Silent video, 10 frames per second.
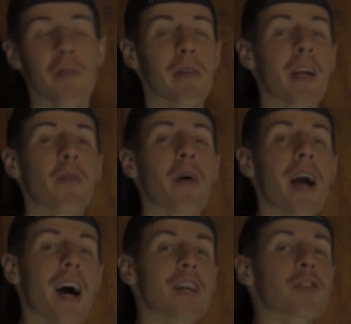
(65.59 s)
But anyway,
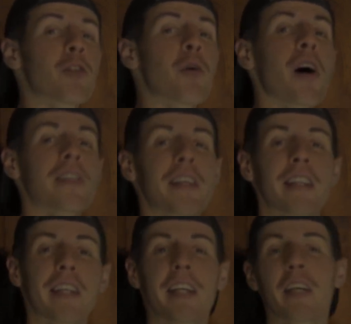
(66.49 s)
on to hunting
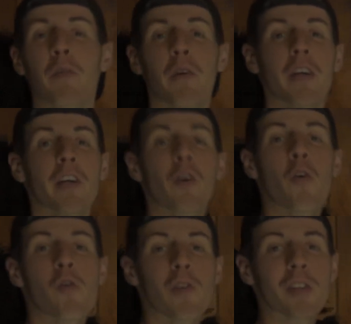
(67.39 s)
the heat. We're going to go
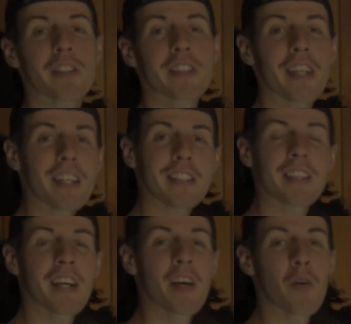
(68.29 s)
over
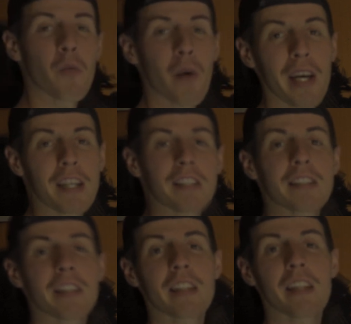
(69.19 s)
6 ways
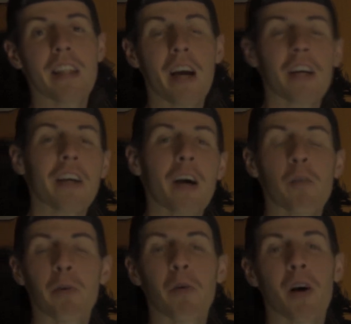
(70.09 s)
that could
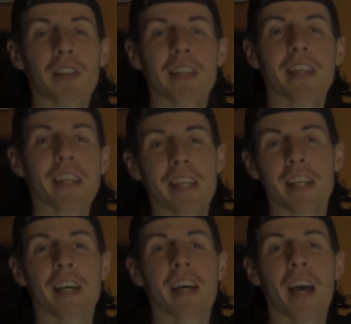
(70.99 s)
help you hunt the heat
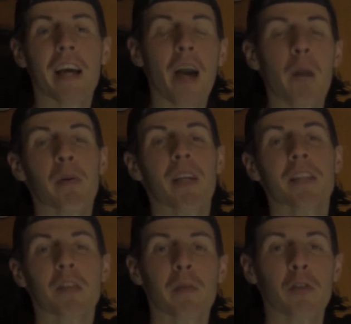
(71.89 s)
and
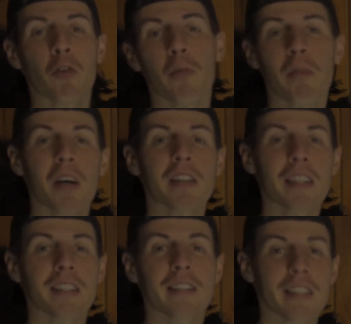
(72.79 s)
capitalize on a mature buck
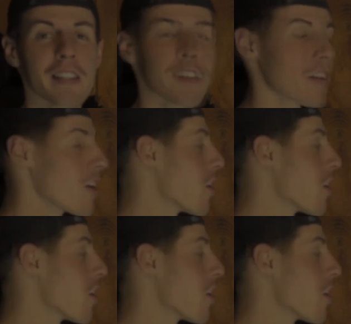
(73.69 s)
this season.